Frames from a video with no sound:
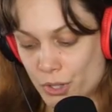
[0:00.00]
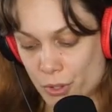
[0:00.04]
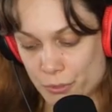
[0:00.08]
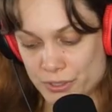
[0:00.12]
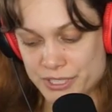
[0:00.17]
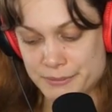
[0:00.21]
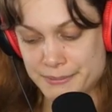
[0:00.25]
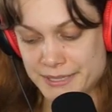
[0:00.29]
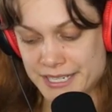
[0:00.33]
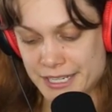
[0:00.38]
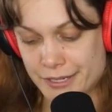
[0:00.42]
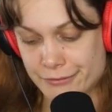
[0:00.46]
We'll
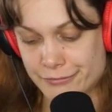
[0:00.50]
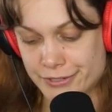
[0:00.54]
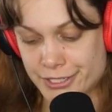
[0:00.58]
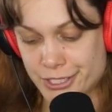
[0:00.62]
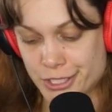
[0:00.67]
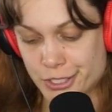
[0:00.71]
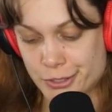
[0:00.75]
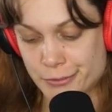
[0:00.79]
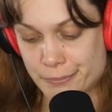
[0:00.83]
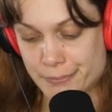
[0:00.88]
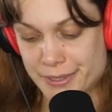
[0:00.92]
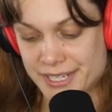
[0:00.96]
always be here for
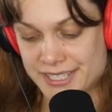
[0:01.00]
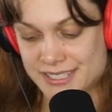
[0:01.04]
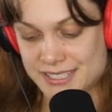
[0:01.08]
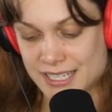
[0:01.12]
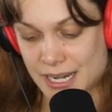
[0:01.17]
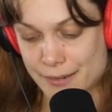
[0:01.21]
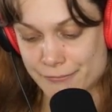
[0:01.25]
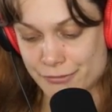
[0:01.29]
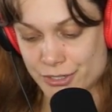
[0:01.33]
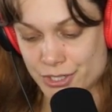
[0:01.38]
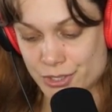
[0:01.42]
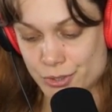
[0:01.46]
you, but it's
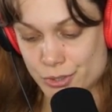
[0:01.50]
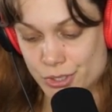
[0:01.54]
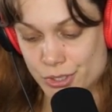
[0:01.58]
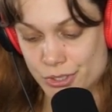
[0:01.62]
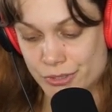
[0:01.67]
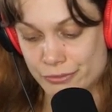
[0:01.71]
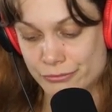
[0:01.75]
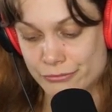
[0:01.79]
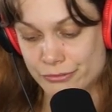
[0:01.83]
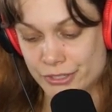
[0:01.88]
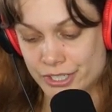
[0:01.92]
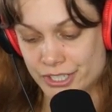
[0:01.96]
time for you to
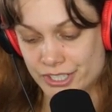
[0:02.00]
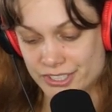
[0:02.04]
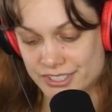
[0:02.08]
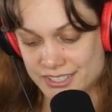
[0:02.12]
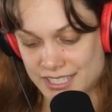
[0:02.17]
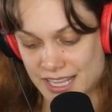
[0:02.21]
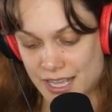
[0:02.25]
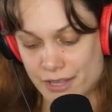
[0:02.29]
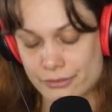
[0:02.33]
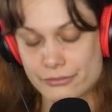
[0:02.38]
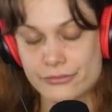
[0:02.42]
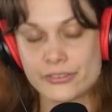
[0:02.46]
do for
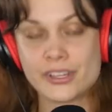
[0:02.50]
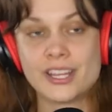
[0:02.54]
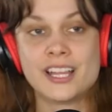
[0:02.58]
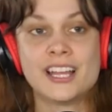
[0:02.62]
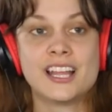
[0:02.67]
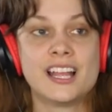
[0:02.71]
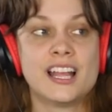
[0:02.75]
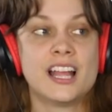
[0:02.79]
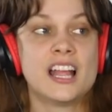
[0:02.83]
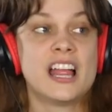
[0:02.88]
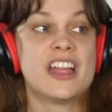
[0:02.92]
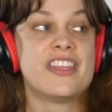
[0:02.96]
yourself.
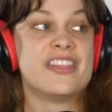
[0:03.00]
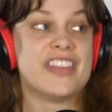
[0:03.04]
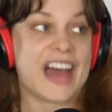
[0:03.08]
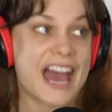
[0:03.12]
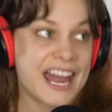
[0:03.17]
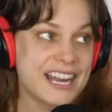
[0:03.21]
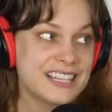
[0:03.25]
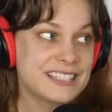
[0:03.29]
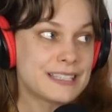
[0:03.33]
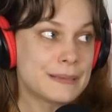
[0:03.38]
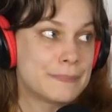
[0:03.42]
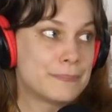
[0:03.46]

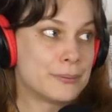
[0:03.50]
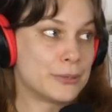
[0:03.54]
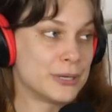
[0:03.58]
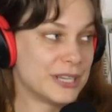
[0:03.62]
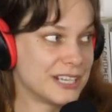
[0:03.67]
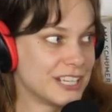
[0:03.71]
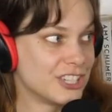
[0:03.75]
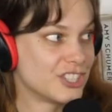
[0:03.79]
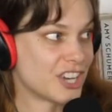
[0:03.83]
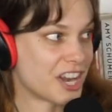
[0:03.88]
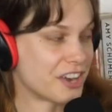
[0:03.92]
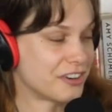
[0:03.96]
That is a
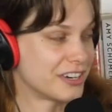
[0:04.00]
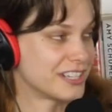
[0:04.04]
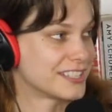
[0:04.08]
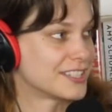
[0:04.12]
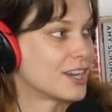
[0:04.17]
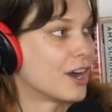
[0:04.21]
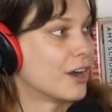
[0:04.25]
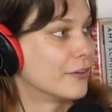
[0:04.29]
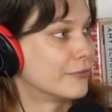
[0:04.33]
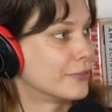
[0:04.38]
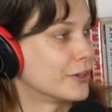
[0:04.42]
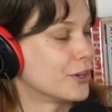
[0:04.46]
pretty
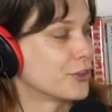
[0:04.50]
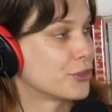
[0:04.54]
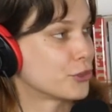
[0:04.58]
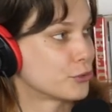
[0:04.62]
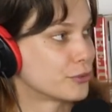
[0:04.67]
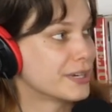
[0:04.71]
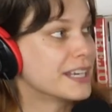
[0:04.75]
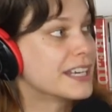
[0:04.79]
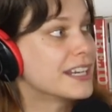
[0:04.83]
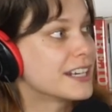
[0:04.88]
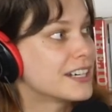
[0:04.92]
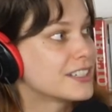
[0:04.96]
generous offer.
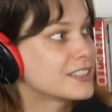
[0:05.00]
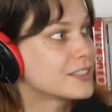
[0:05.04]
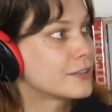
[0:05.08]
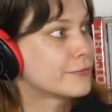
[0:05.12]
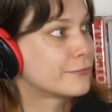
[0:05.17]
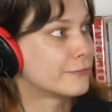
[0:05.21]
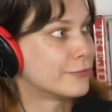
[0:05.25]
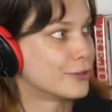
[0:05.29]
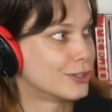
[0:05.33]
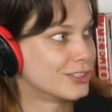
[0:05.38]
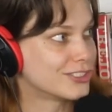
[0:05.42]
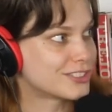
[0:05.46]
Three years
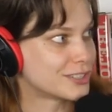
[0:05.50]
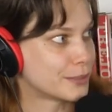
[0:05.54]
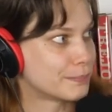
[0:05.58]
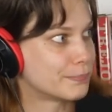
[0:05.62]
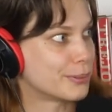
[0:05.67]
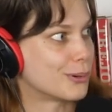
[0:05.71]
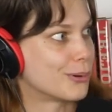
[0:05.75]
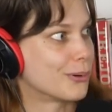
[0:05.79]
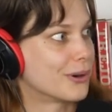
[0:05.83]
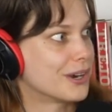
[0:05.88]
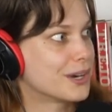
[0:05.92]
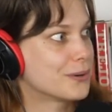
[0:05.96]
of full
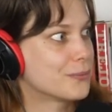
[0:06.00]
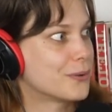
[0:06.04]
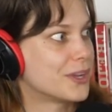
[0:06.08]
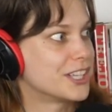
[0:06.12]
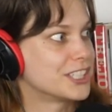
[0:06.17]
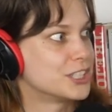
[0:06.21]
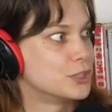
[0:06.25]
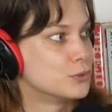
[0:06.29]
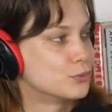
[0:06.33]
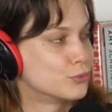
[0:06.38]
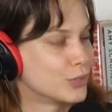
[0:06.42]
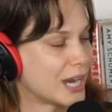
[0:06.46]
support
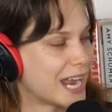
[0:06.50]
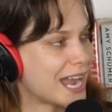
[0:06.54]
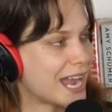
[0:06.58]
while you